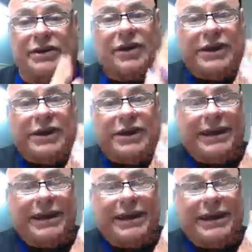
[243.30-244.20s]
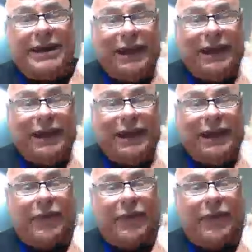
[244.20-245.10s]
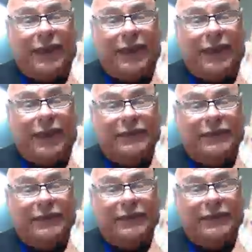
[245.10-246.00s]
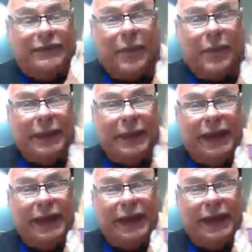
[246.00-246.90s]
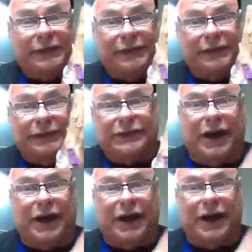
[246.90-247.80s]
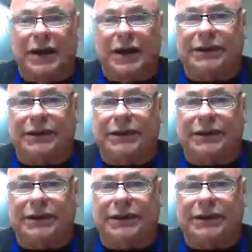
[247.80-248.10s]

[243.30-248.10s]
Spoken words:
And I kind of get where you're coming from. On the other hand, I ask this question.